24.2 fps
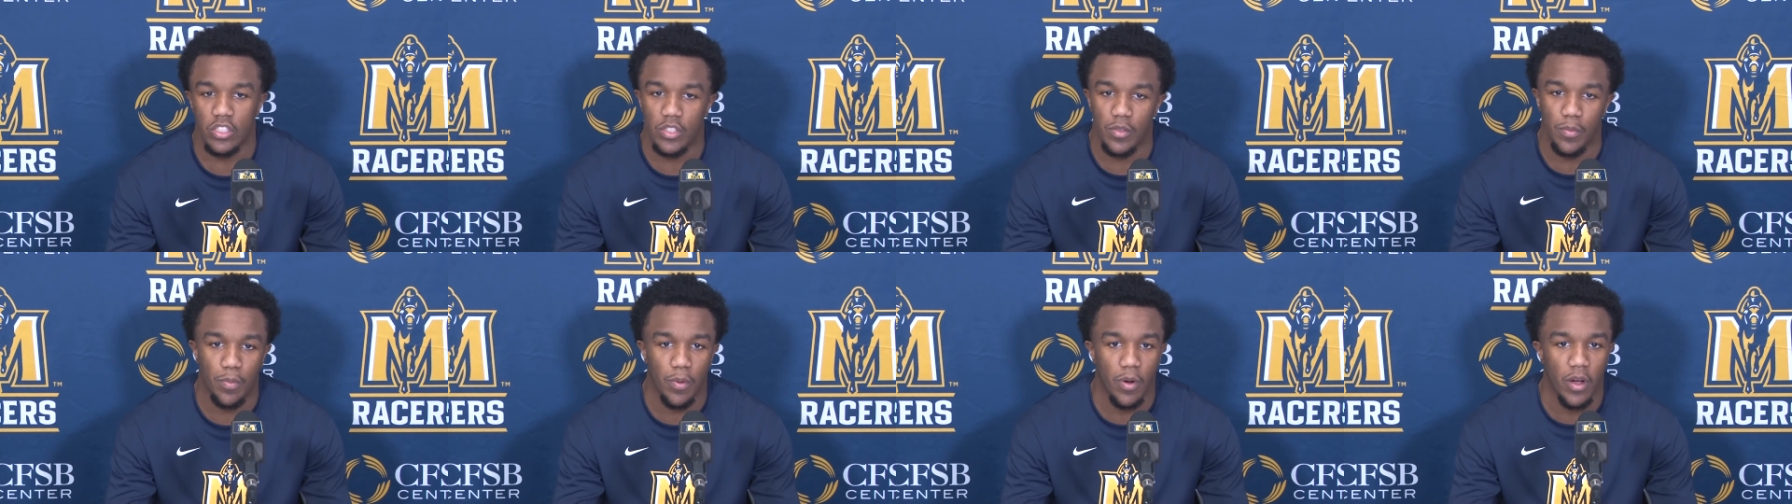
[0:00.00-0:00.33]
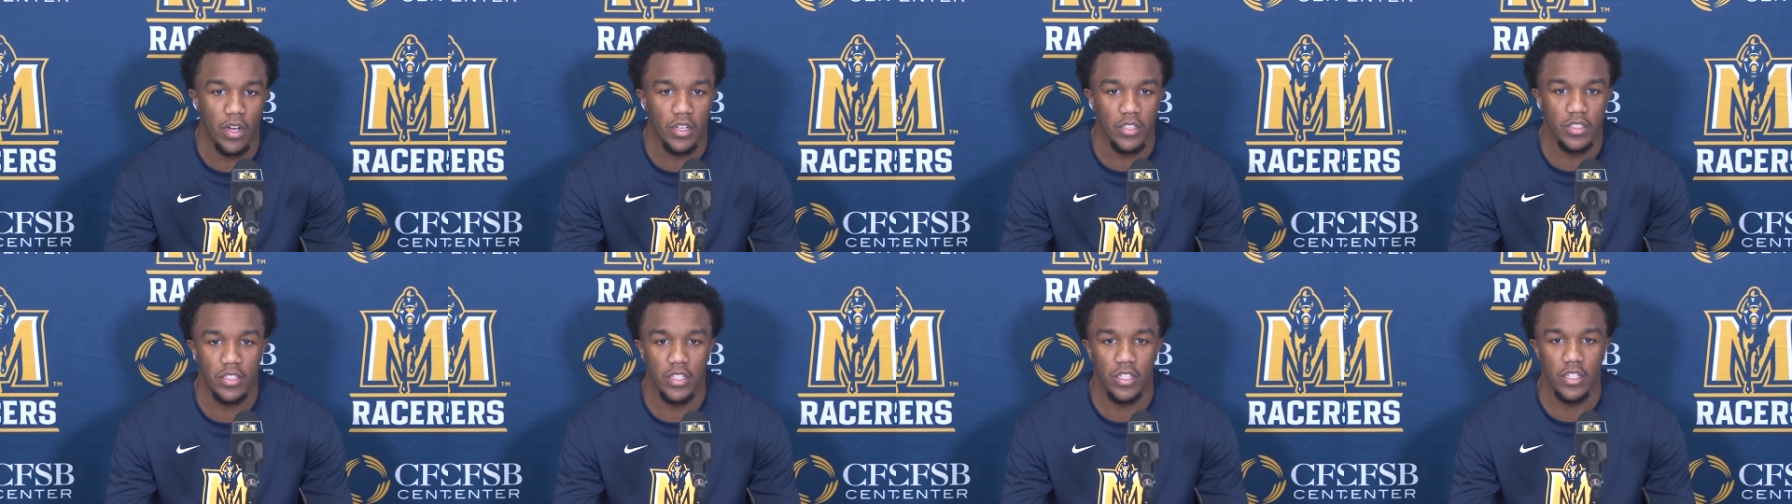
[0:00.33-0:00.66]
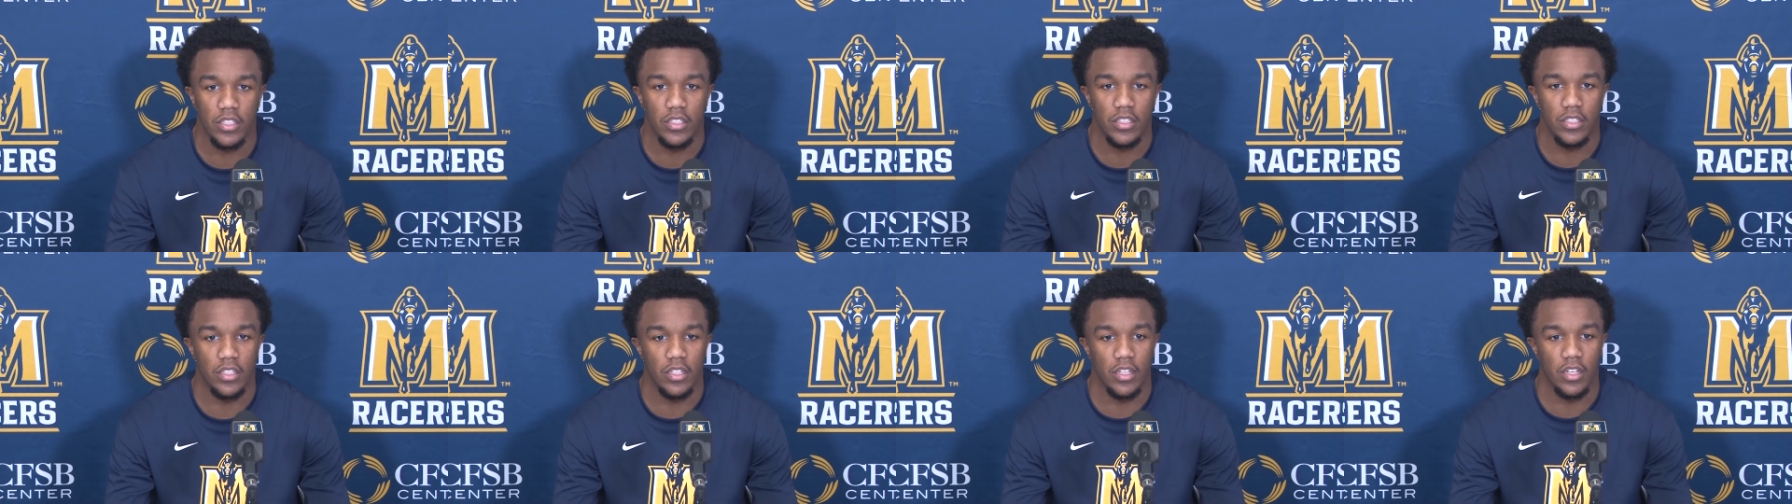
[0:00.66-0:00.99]
the
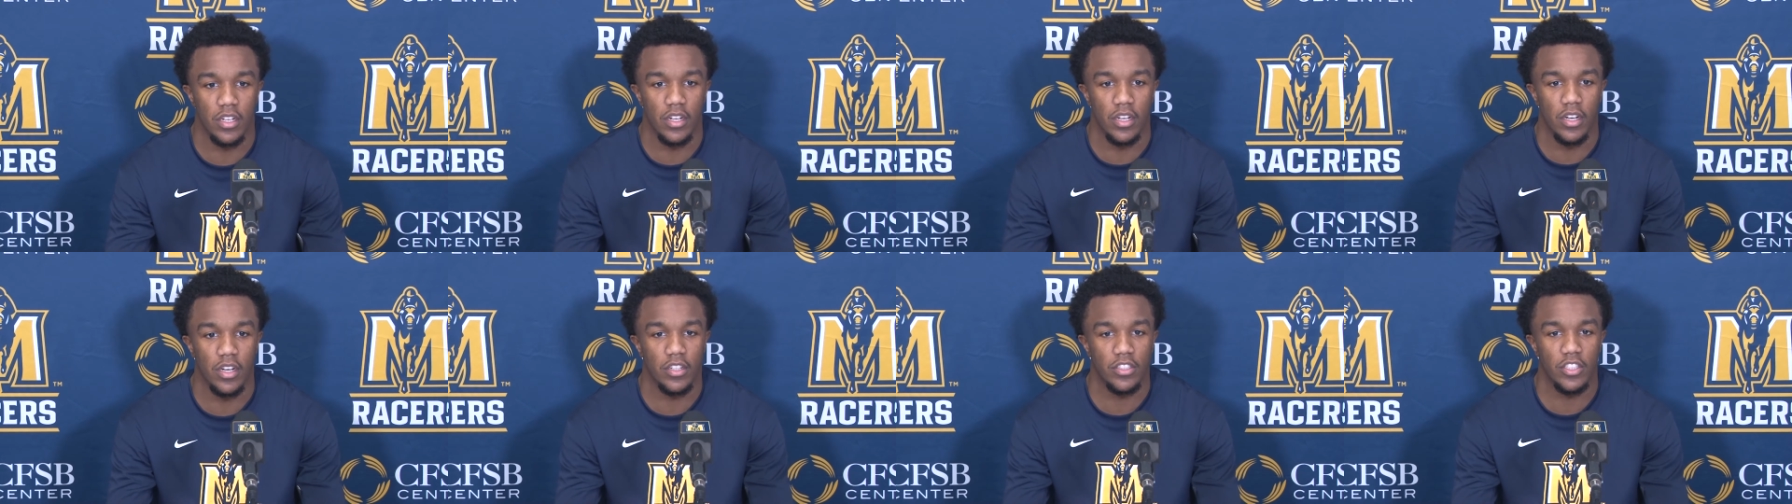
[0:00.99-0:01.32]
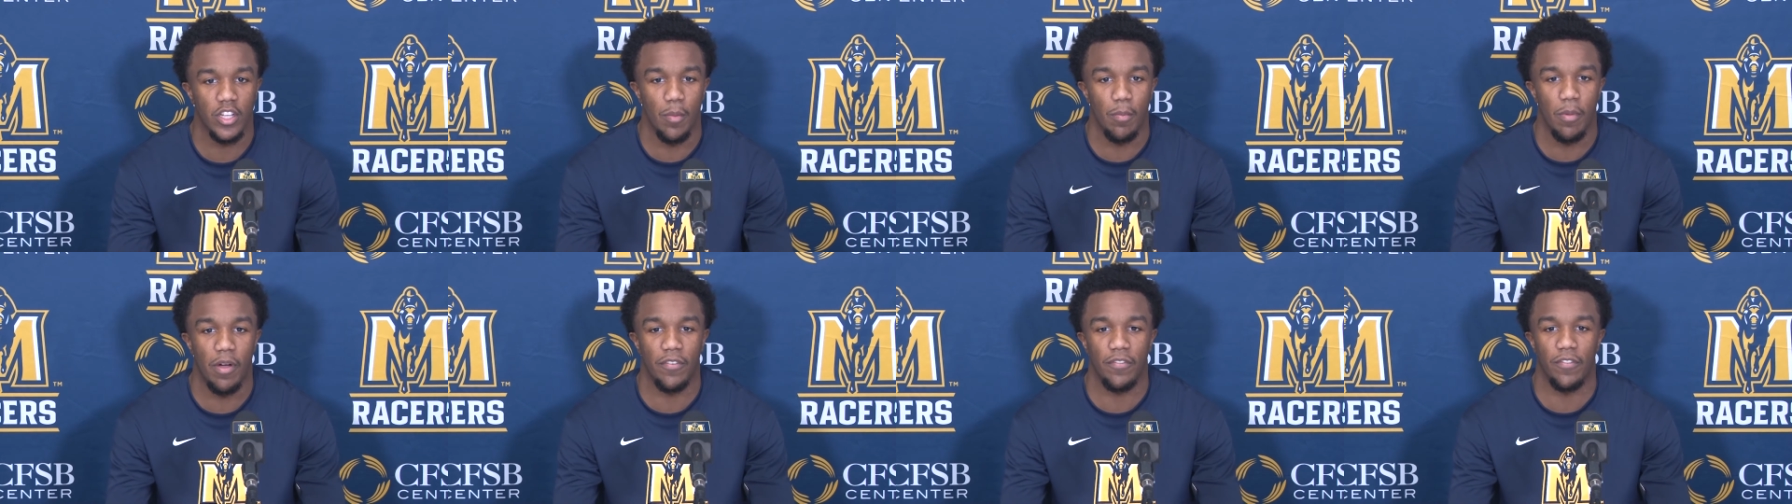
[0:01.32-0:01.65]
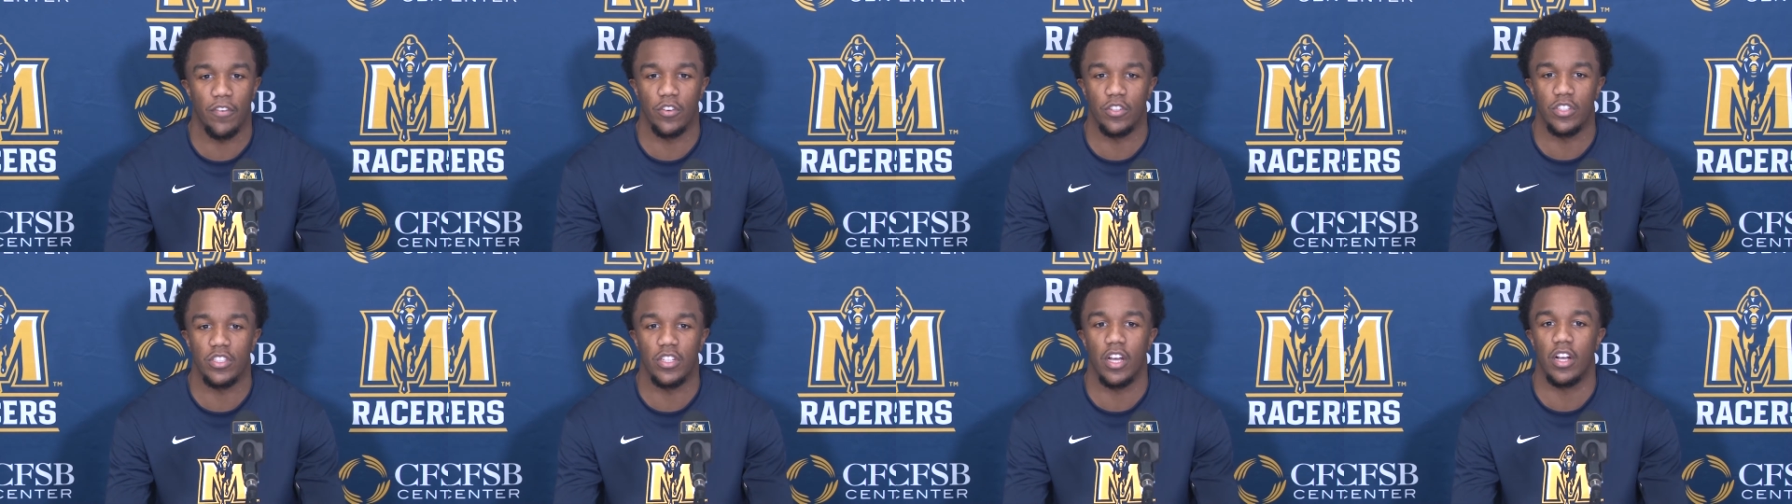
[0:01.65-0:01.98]
process. Uh, I saw my
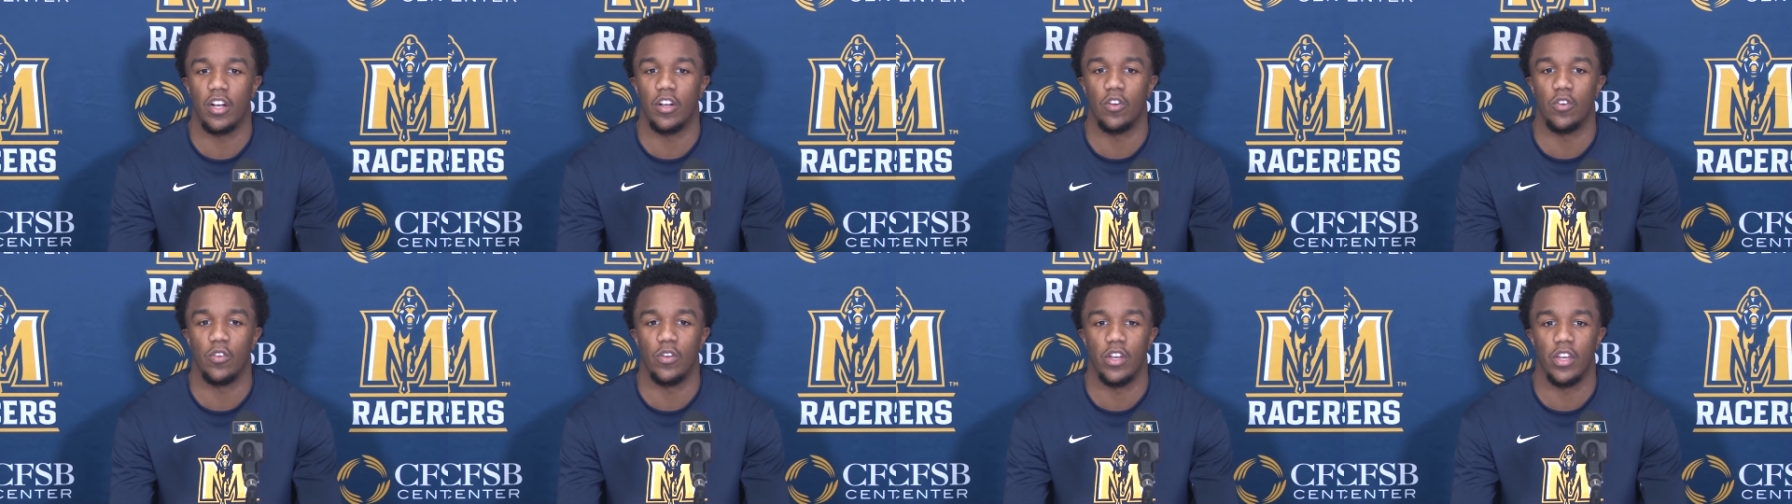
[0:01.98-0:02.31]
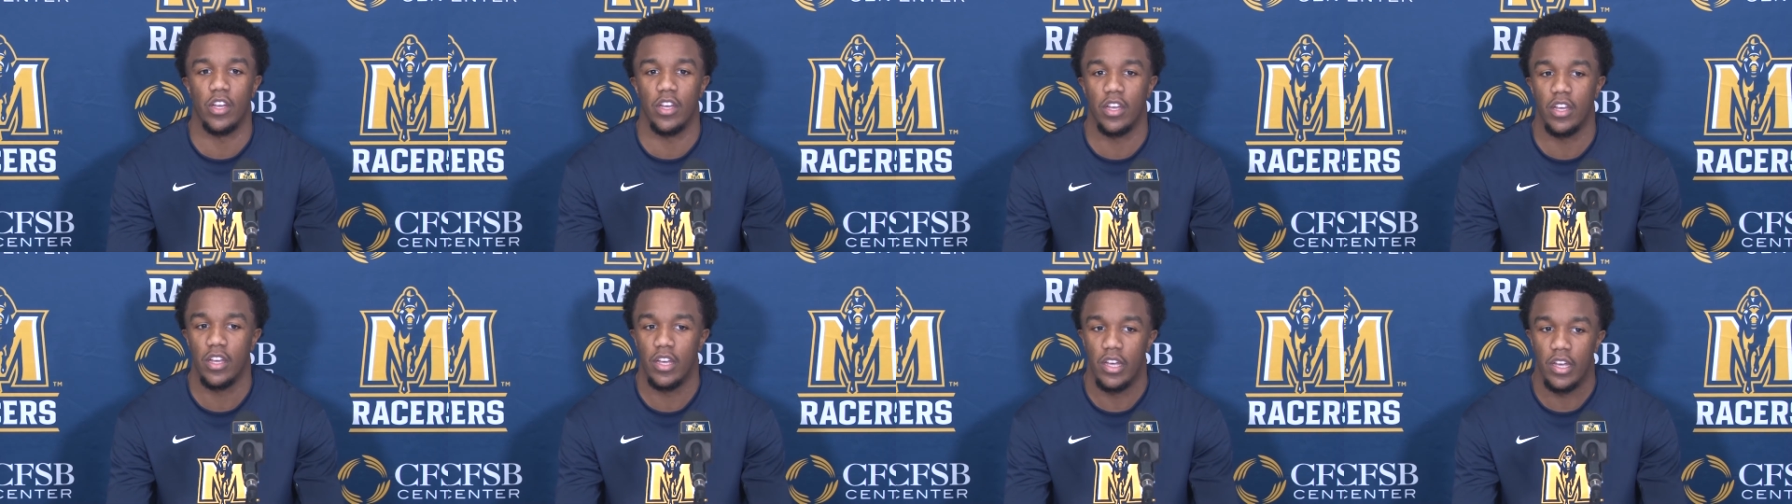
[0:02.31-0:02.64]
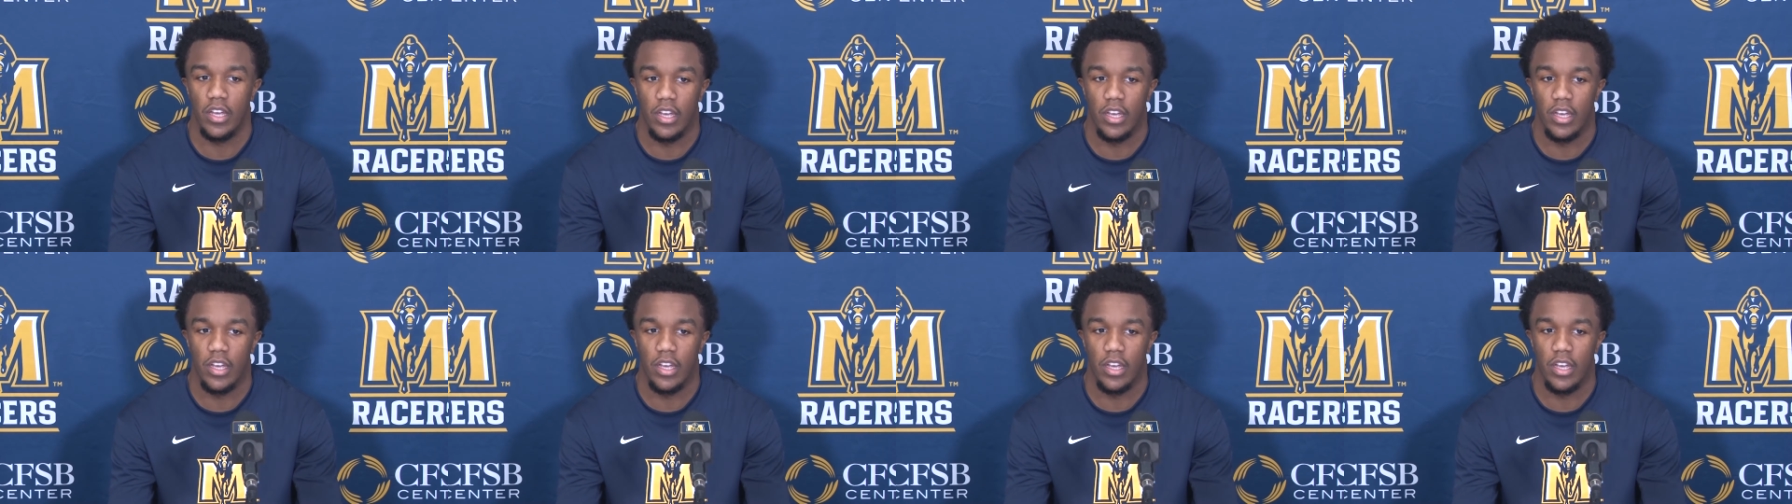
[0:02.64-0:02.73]
first shot go in.